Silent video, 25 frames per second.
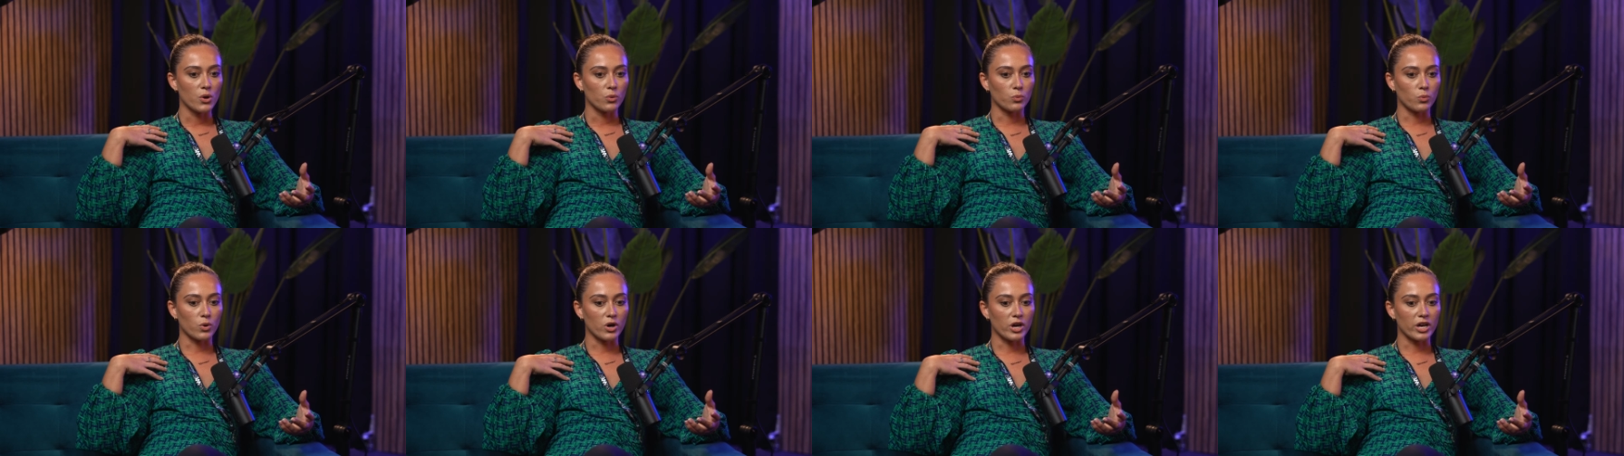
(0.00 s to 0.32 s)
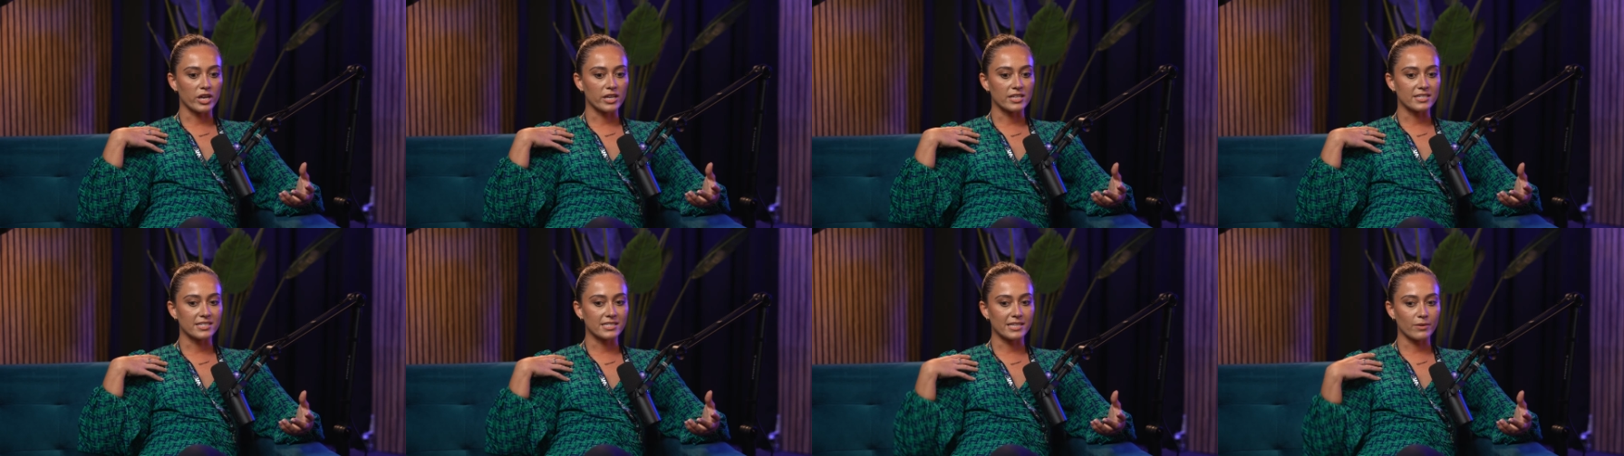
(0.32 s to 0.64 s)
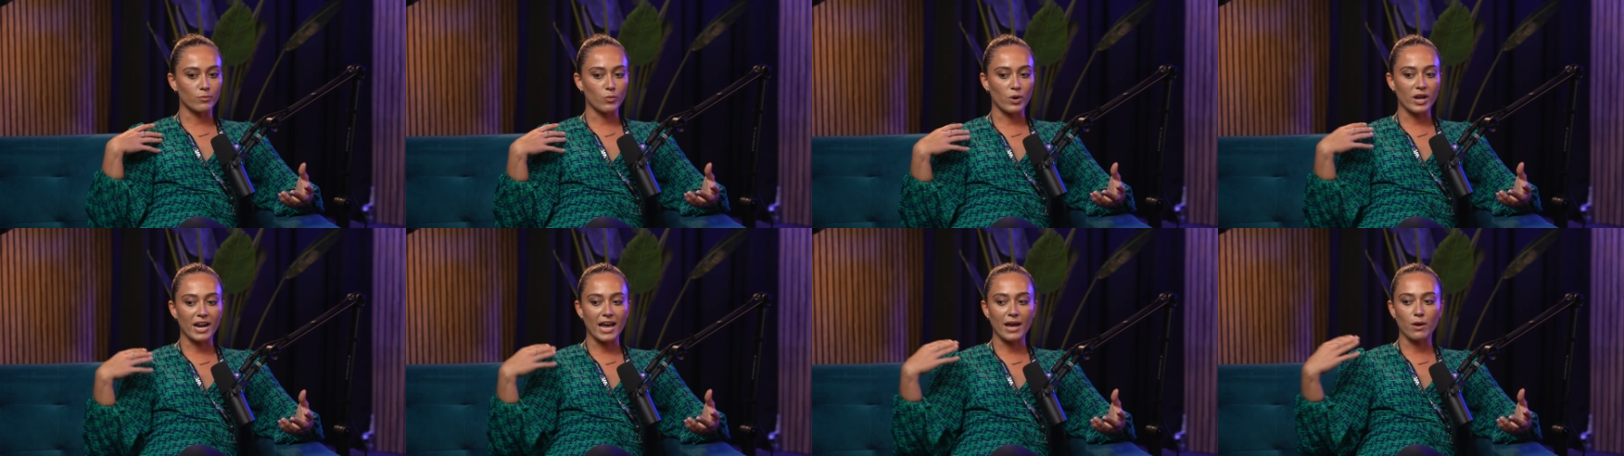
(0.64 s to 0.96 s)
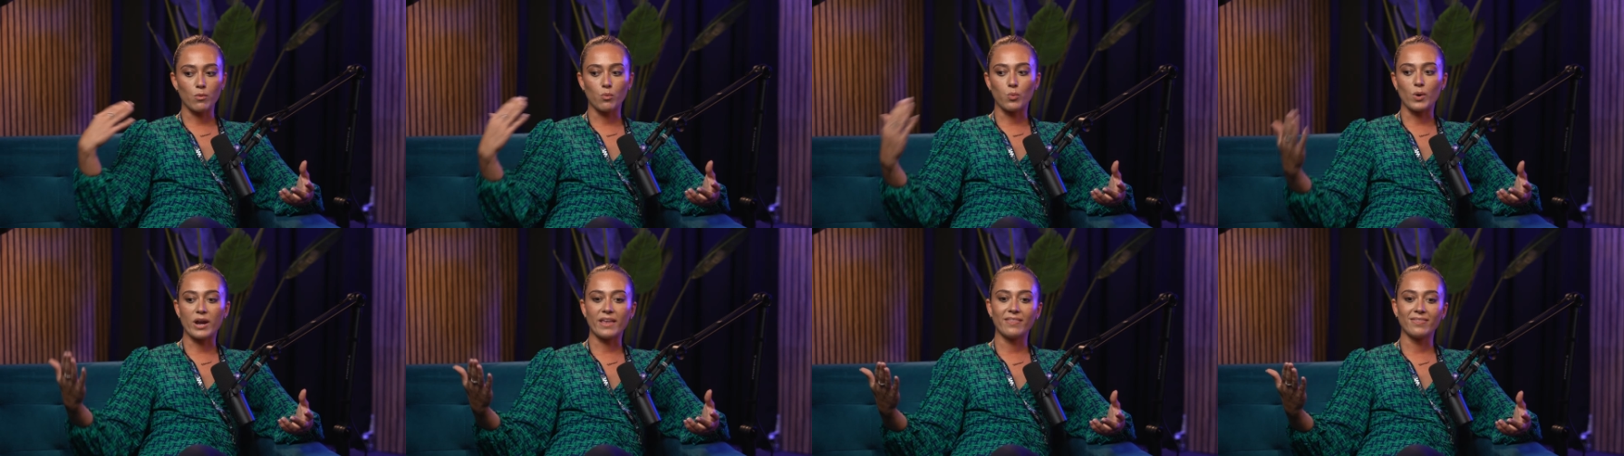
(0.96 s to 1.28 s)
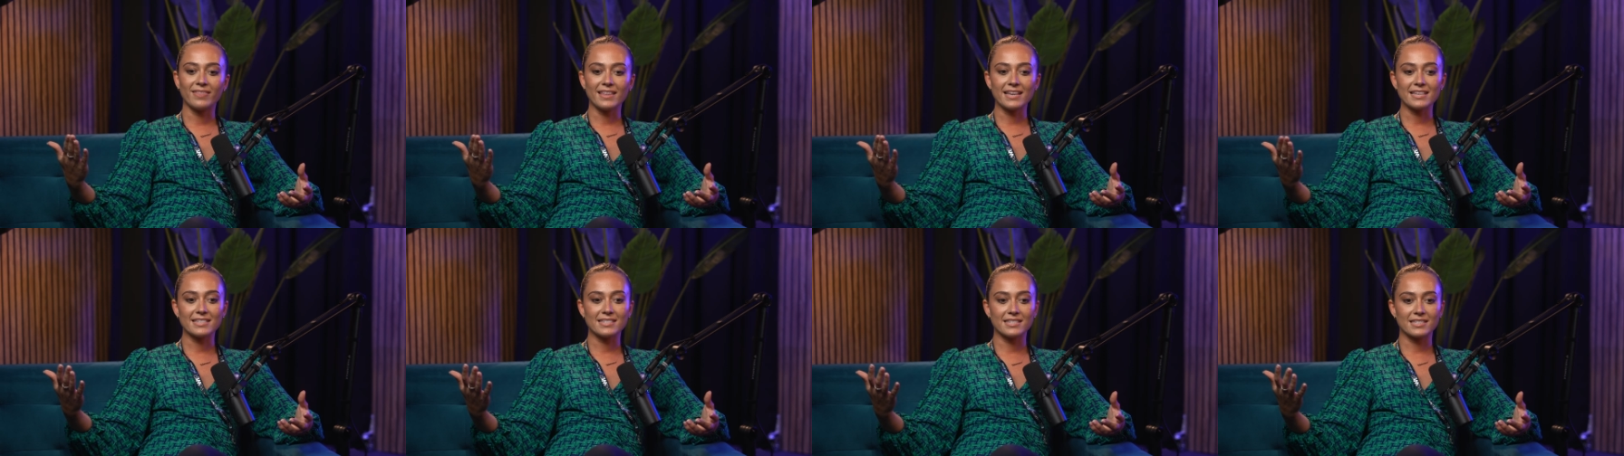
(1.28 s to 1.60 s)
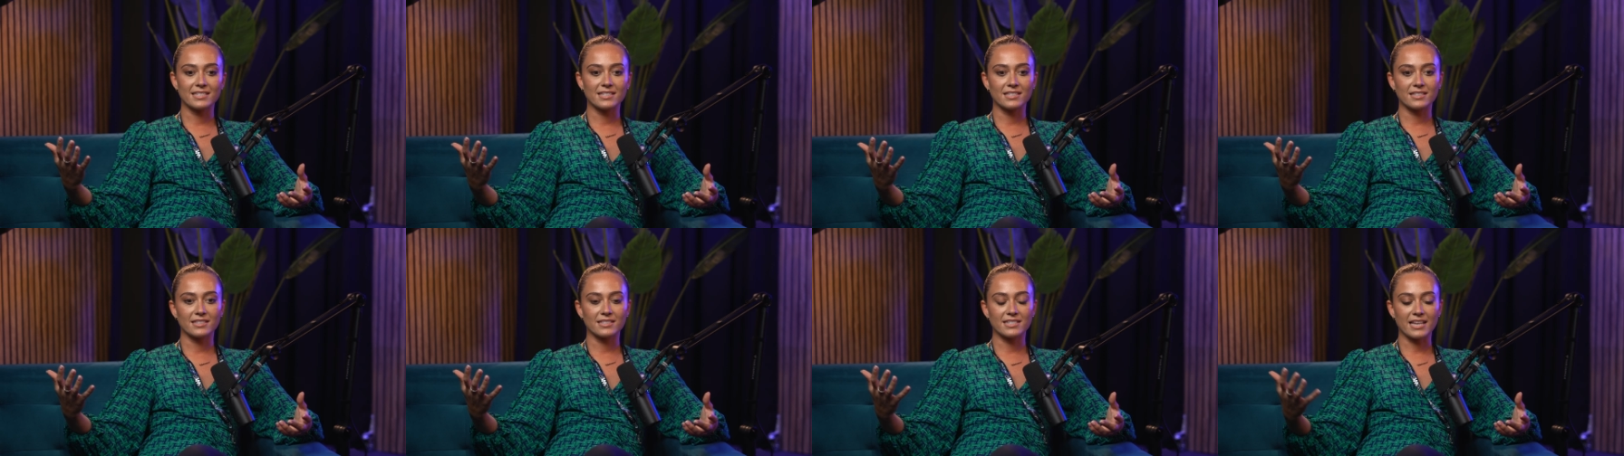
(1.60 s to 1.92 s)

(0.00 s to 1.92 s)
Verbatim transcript: was when I win this